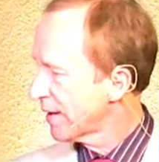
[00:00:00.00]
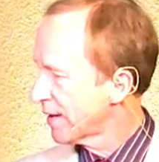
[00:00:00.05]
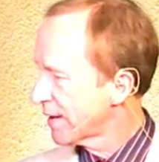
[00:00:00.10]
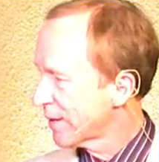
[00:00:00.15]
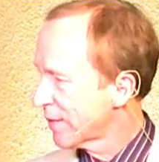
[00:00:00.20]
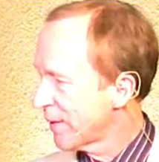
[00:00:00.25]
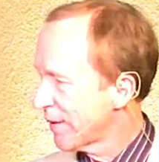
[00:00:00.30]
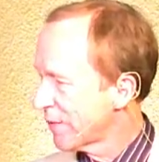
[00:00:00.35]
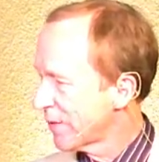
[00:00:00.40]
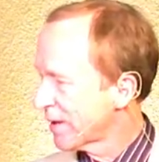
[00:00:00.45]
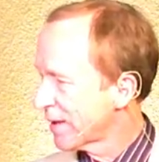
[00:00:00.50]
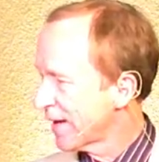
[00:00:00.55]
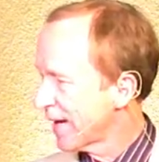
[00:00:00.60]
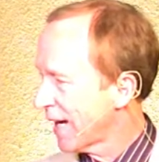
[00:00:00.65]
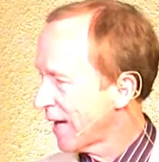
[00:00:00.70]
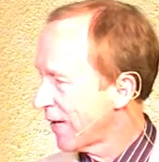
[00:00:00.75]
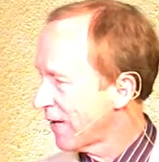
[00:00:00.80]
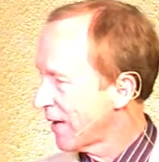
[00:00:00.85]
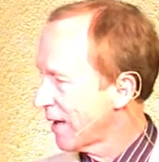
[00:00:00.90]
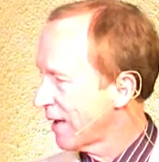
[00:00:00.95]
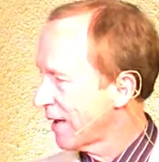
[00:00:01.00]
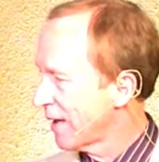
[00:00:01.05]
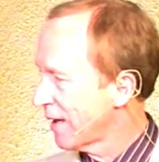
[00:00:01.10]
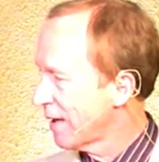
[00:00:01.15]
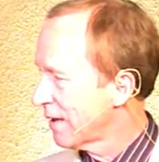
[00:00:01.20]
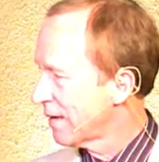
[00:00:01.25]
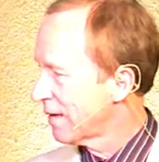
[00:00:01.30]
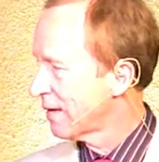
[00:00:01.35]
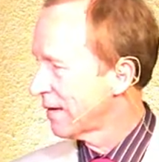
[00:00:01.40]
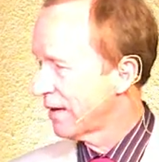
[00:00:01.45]
uh, Reverend Kathy
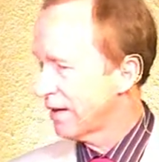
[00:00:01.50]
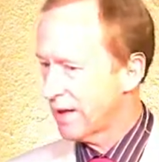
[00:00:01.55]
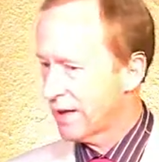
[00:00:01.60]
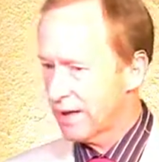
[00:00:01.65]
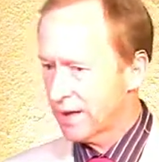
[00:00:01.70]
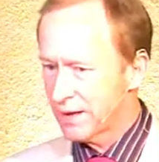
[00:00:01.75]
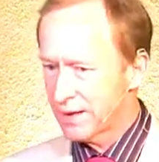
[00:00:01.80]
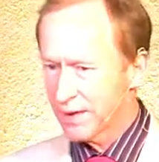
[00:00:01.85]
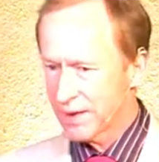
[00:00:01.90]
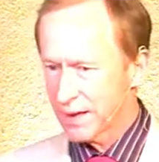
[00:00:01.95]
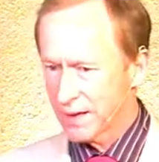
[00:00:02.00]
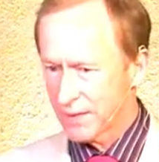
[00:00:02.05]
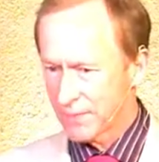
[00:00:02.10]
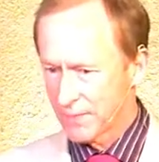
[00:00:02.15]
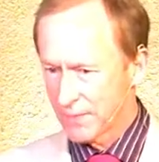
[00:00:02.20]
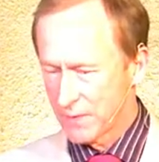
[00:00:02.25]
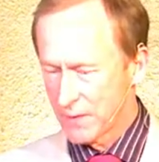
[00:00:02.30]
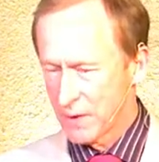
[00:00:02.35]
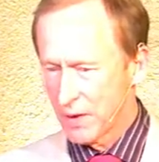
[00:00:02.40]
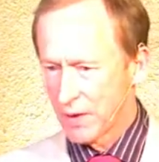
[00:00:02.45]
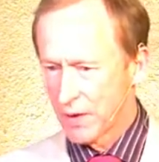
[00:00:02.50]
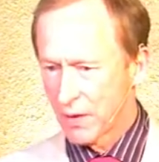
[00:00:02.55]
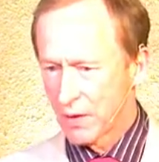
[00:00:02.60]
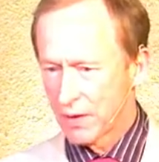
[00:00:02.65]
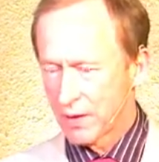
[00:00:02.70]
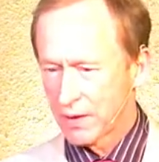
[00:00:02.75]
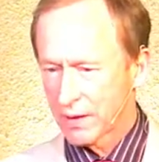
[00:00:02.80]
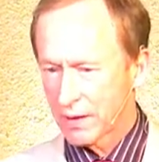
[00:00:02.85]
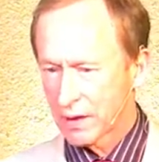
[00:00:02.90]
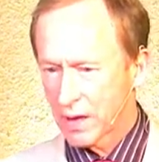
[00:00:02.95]
and um,
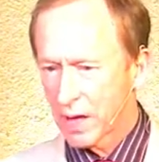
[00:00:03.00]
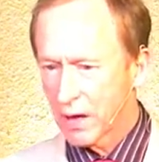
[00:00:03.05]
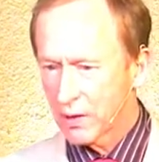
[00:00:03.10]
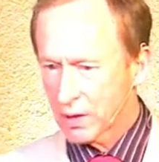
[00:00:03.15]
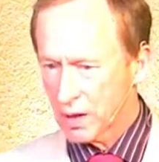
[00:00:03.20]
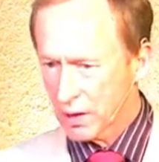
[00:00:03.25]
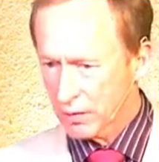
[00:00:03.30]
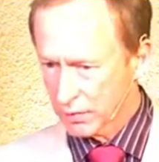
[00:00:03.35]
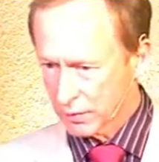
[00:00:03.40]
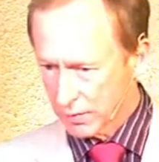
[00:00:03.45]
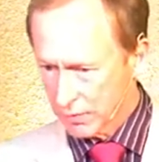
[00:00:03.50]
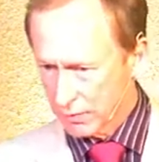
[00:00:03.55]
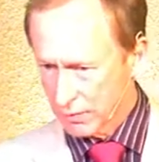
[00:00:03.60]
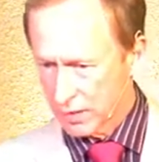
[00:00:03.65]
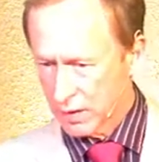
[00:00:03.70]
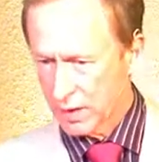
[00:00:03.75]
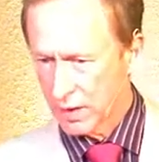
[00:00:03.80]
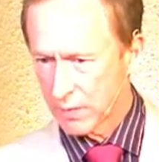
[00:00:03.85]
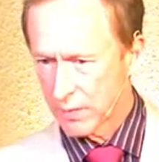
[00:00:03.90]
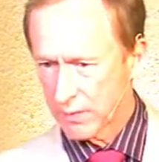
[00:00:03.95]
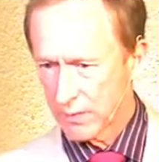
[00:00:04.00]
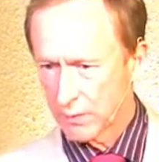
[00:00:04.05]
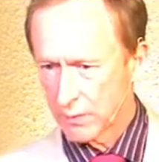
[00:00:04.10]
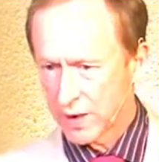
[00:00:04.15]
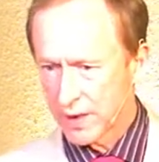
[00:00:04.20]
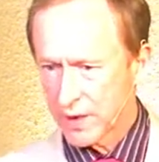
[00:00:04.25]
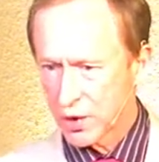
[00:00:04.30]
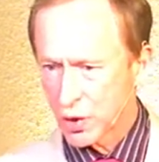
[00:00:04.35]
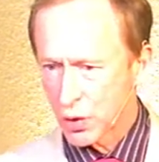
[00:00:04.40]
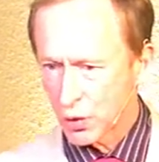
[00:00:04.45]
I'll call uh, Liz
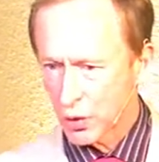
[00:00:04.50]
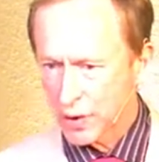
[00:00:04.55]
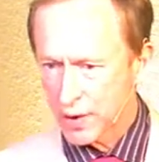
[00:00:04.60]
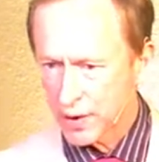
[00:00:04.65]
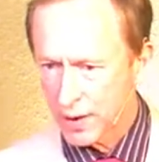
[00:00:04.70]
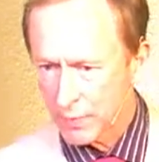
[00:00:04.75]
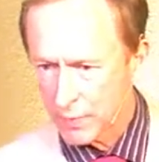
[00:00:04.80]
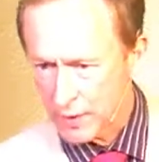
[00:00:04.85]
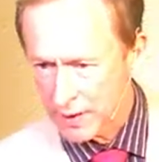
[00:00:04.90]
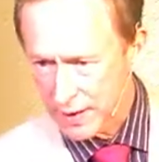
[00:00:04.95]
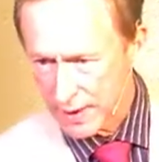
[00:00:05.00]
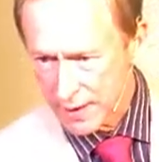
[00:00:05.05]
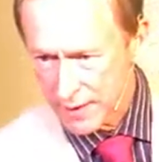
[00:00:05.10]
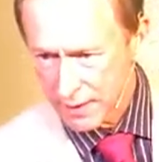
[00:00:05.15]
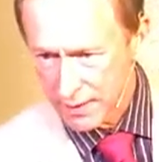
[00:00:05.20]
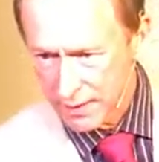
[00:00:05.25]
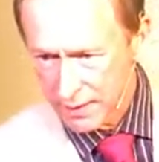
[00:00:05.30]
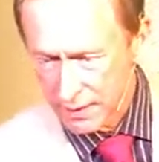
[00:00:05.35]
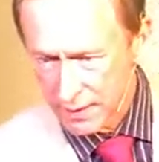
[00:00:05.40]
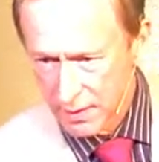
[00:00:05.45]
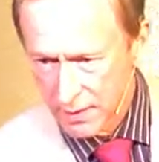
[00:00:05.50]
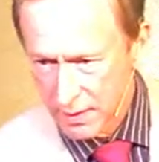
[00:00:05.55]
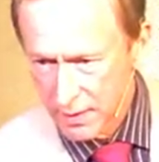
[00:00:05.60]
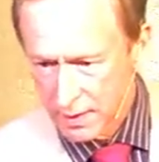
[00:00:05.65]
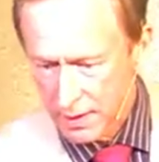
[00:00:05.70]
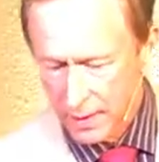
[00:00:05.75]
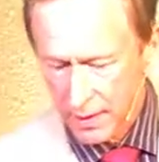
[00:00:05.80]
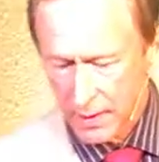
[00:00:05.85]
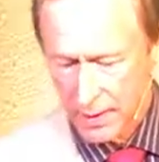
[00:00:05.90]
George up, please, uh,